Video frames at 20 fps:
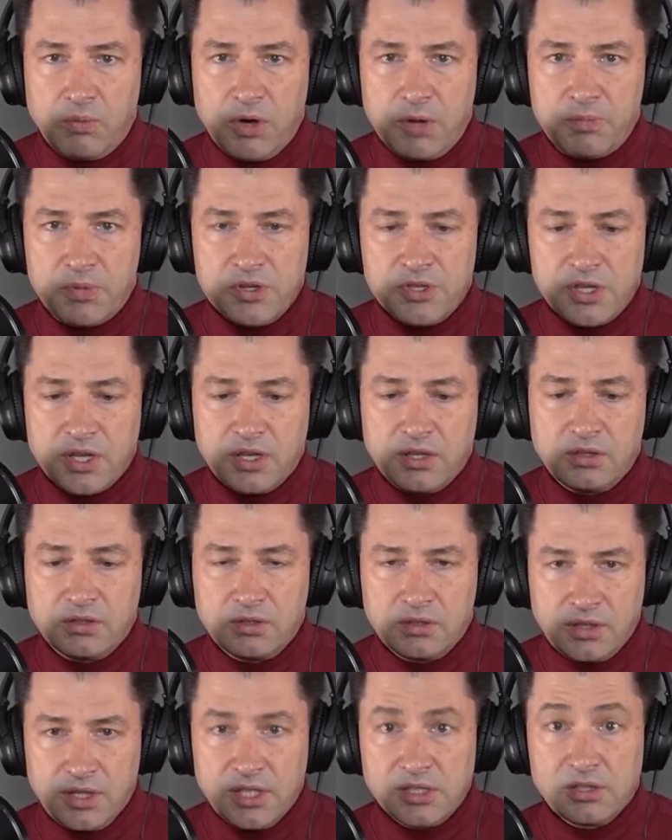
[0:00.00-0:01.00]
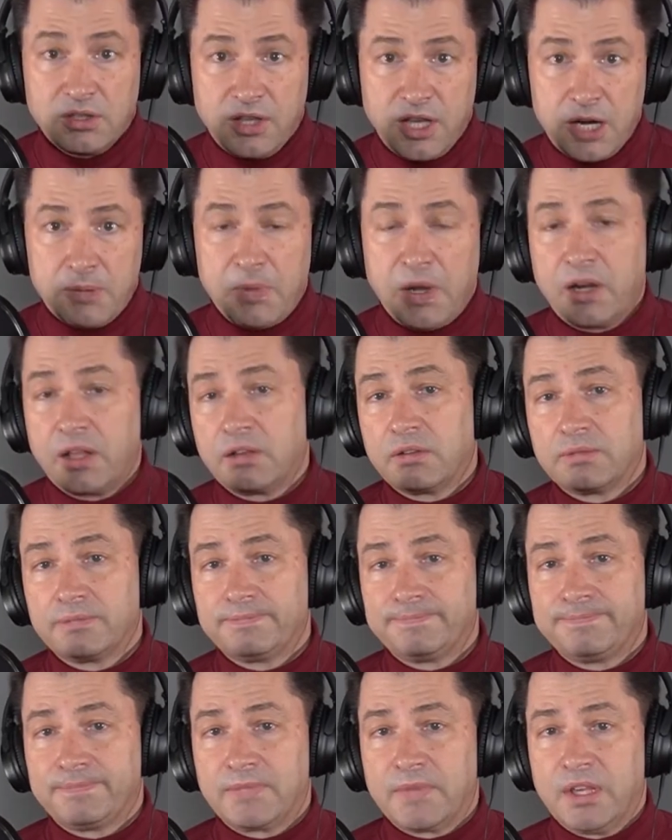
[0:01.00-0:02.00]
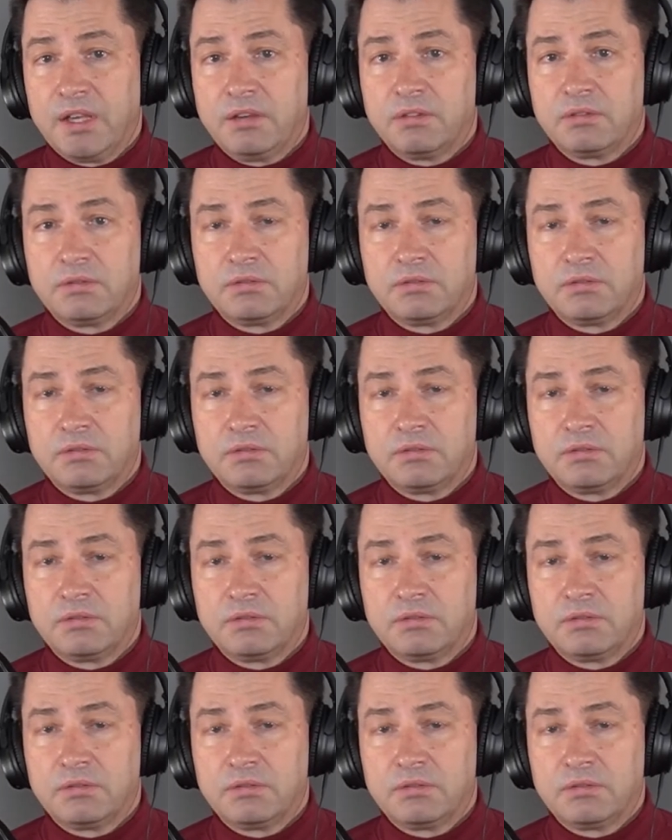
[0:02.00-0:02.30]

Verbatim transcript: 1%. It's a lot of money. Yeah.